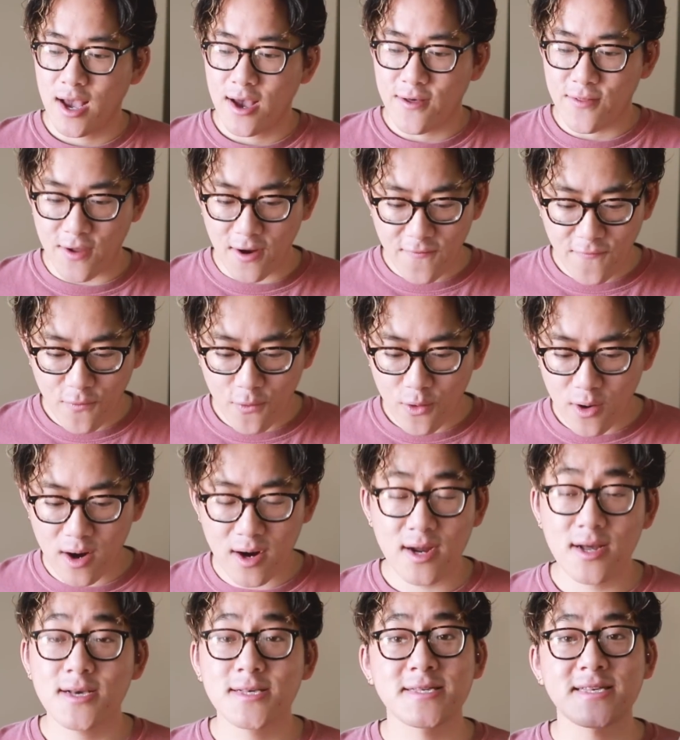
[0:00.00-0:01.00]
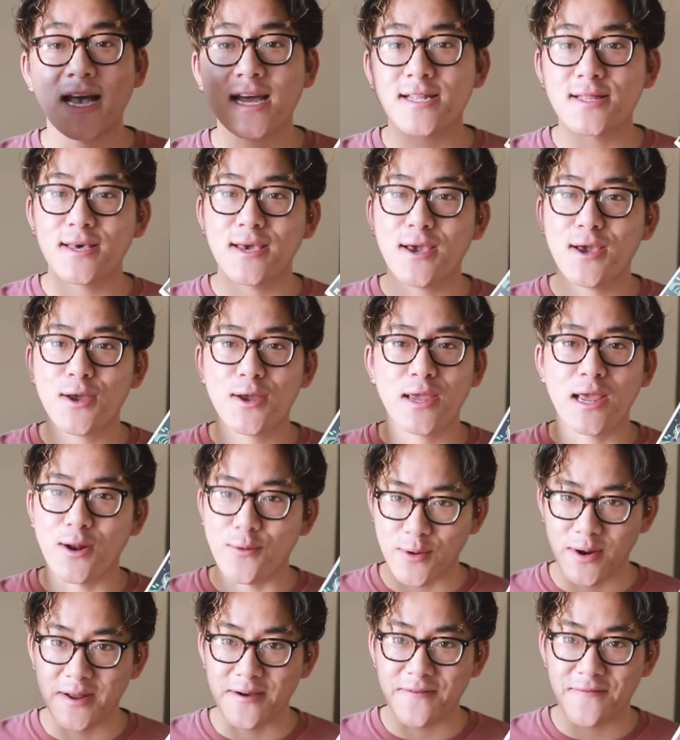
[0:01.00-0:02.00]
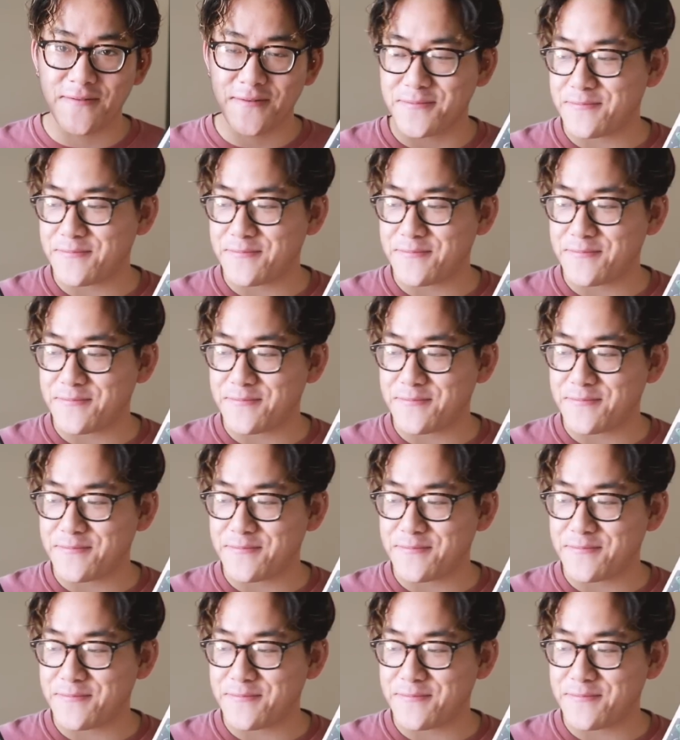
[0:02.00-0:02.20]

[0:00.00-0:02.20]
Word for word: therefore, sadly, getting rid of.